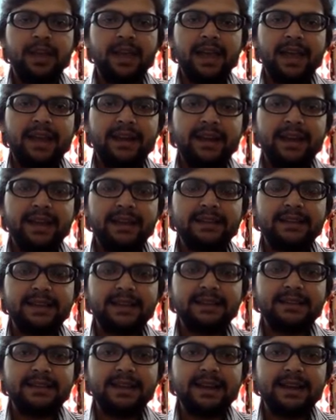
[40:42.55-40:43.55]
And as
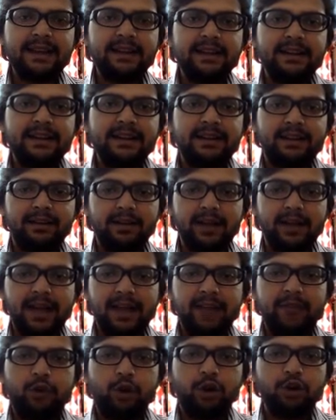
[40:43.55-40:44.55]
I said,
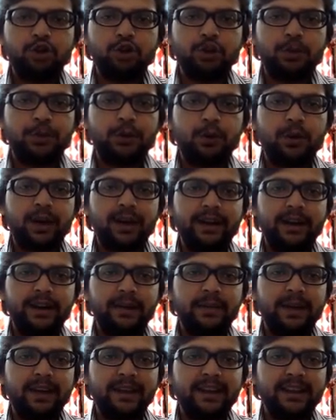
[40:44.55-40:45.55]
I have also
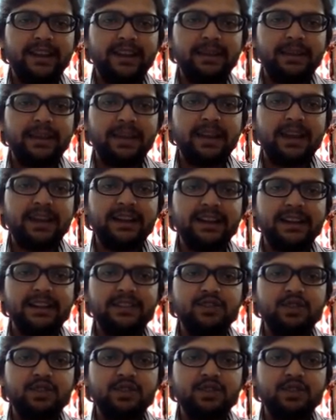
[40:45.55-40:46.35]
provided my email ID.